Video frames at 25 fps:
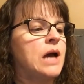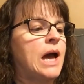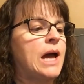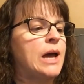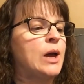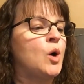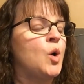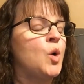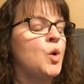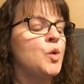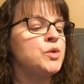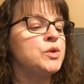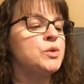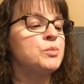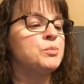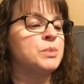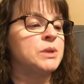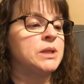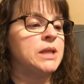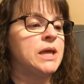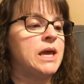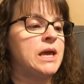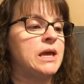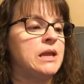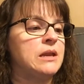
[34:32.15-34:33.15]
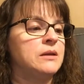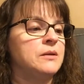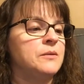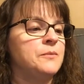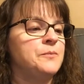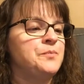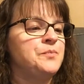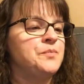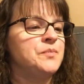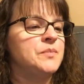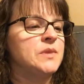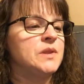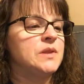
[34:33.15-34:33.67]
I hold the plane,
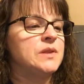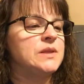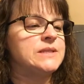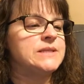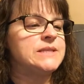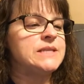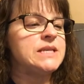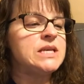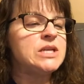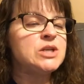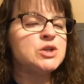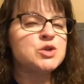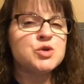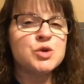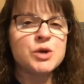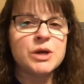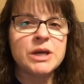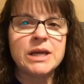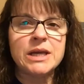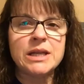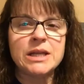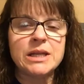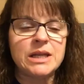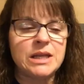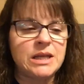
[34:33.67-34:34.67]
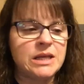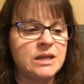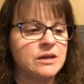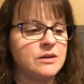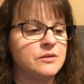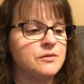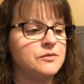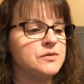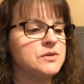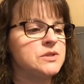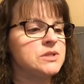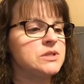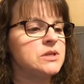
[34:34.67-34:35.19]
this intricate
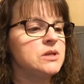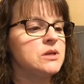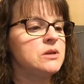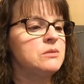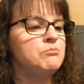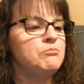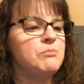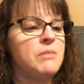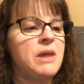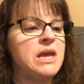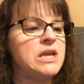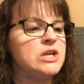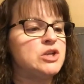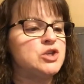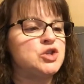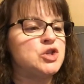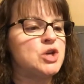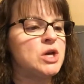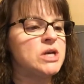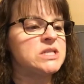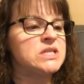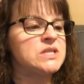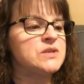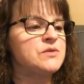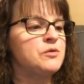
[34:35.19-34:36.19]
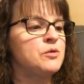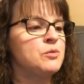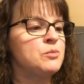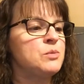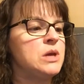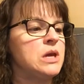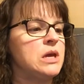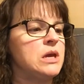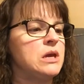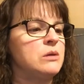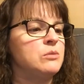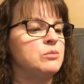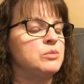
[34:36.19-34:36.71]
gift made just for
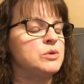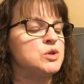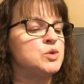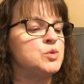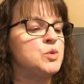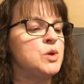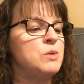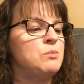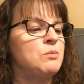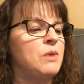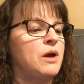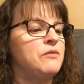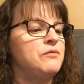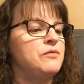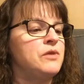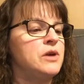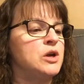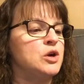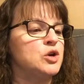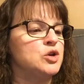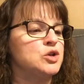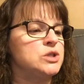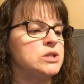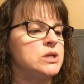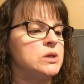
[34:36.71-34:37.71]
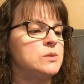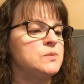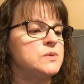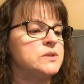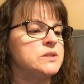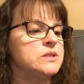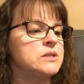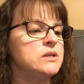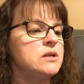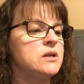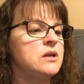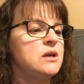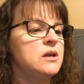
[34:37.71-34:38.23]
me between my
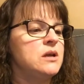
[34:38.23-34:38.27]
fingertips.